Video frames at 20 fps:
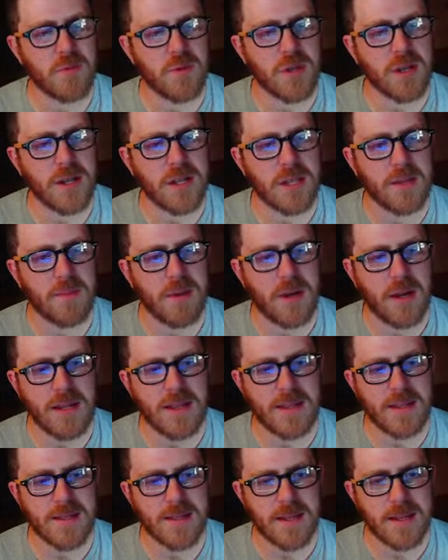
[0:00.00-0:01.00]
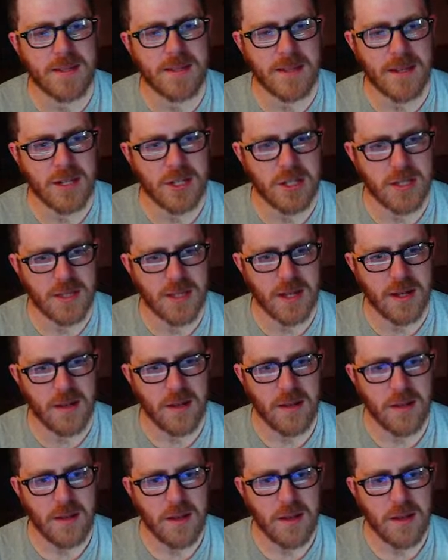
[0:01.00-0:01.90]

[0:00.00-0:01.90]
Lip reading: We'll look at the behind the scenes section then.